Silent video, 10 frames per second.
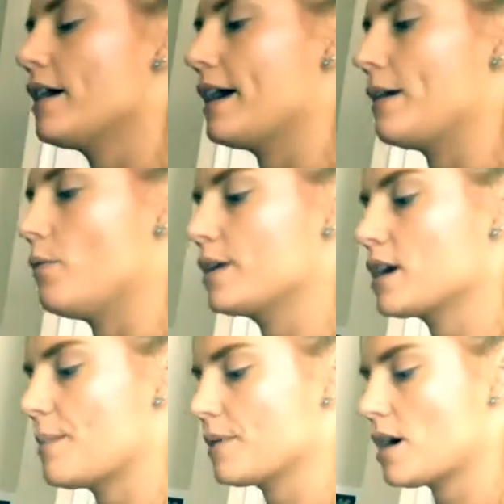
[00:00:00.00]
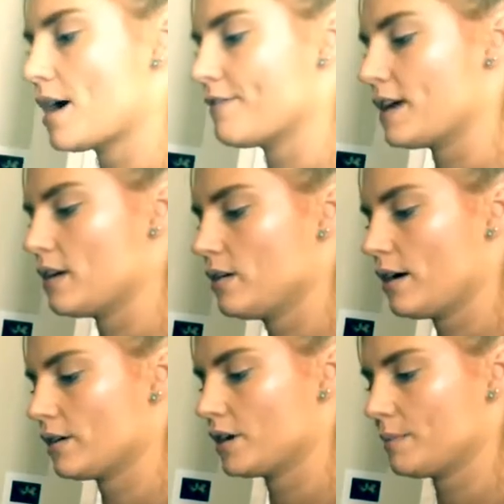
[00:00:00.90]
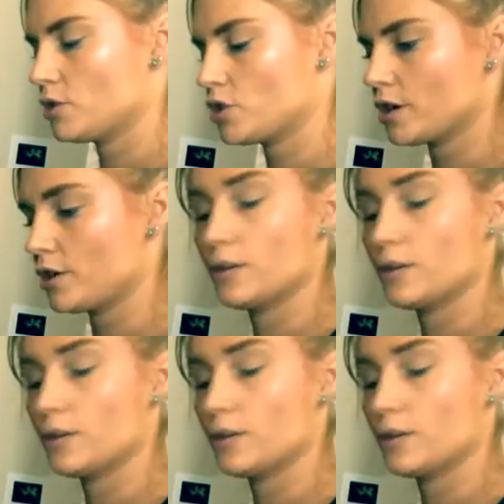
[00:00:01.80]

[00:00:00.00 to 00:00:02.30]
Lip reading: All right, 1 cup of coffee, cream and sugar.